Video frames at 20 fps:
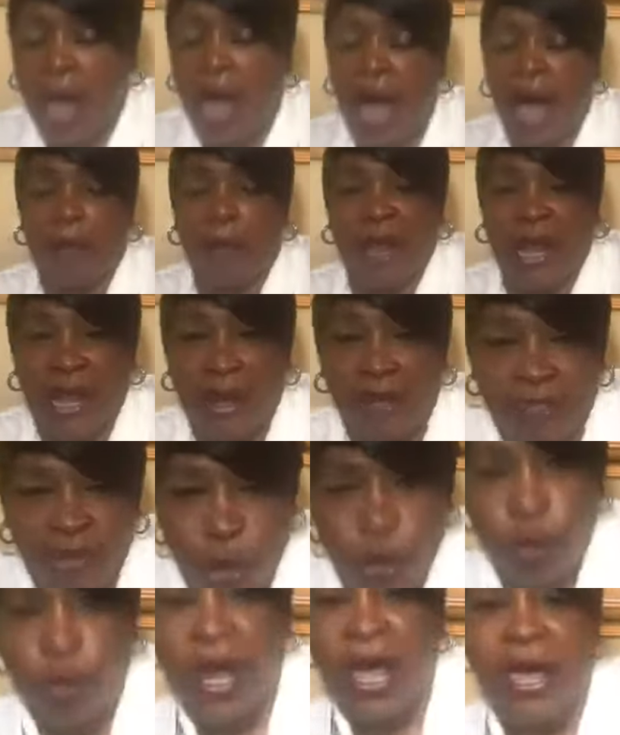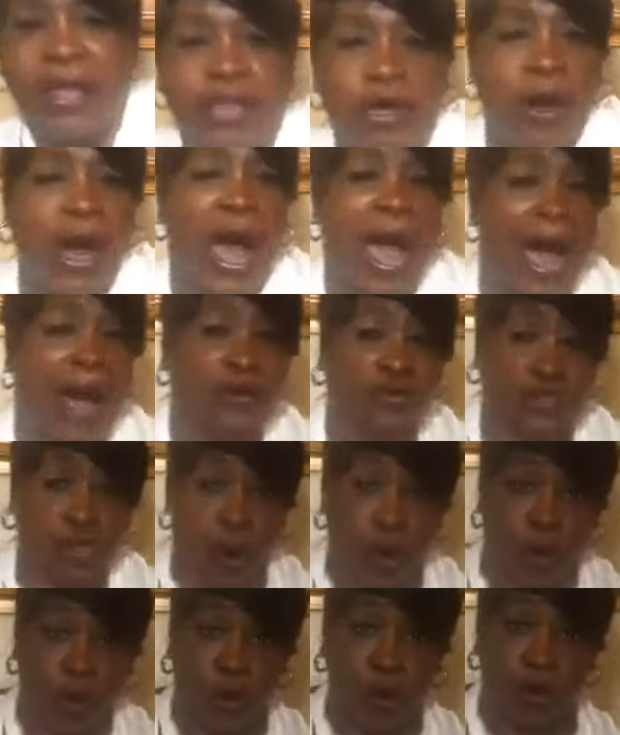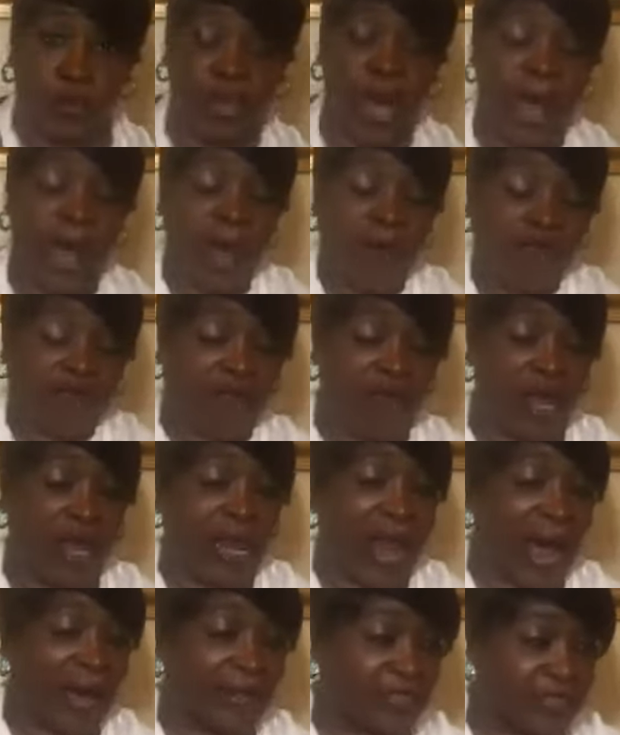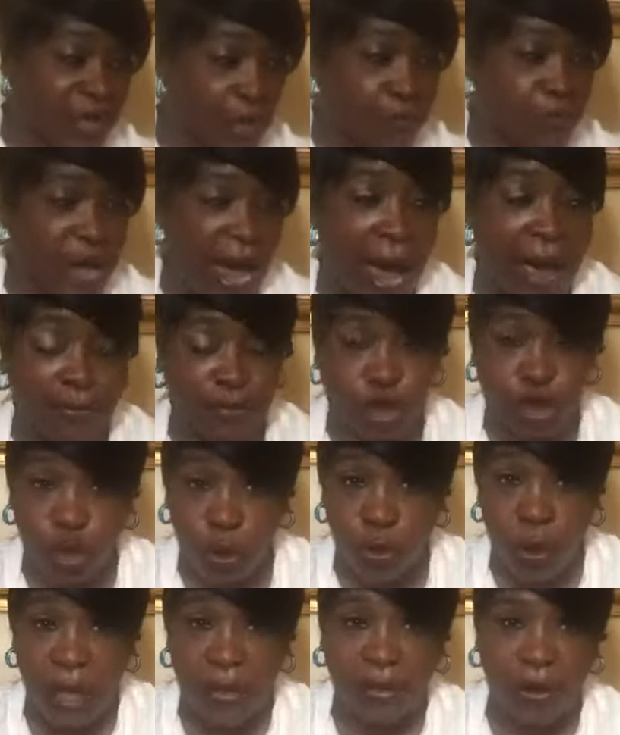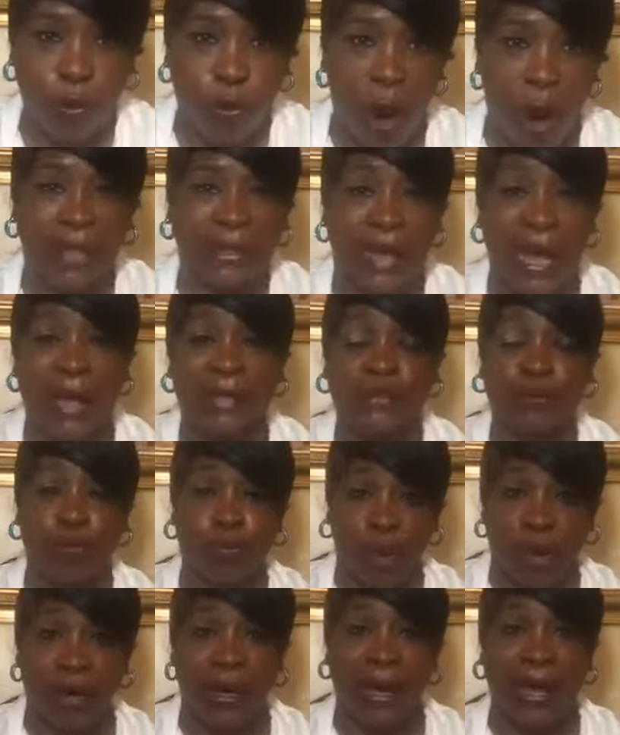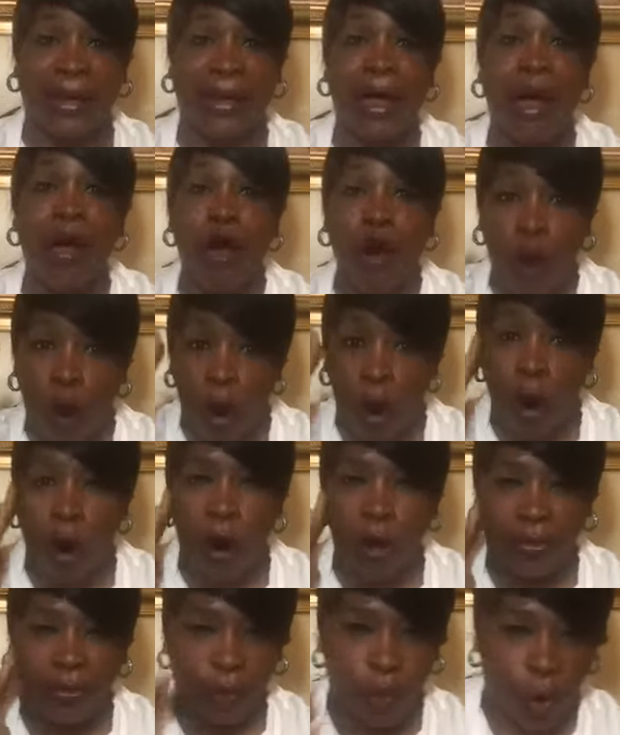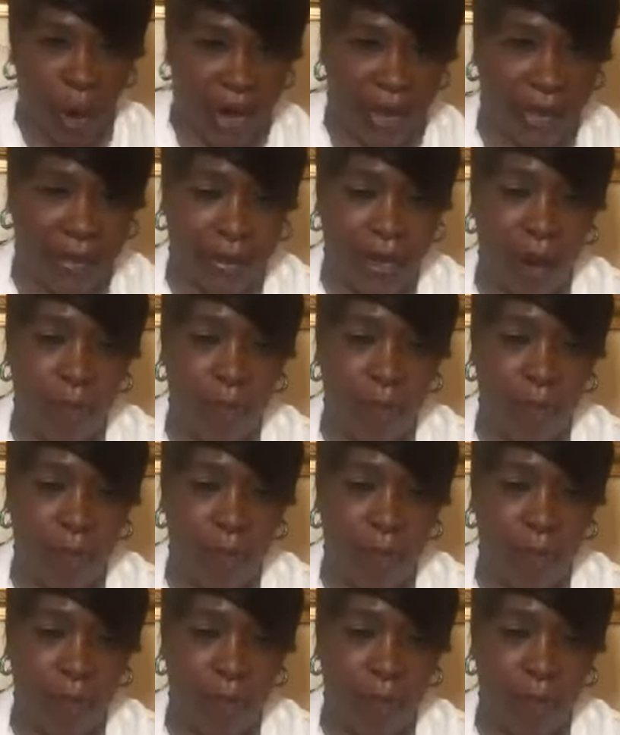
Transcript: How many of you in your households feel like sometimes you're the one that's pulling all the weight.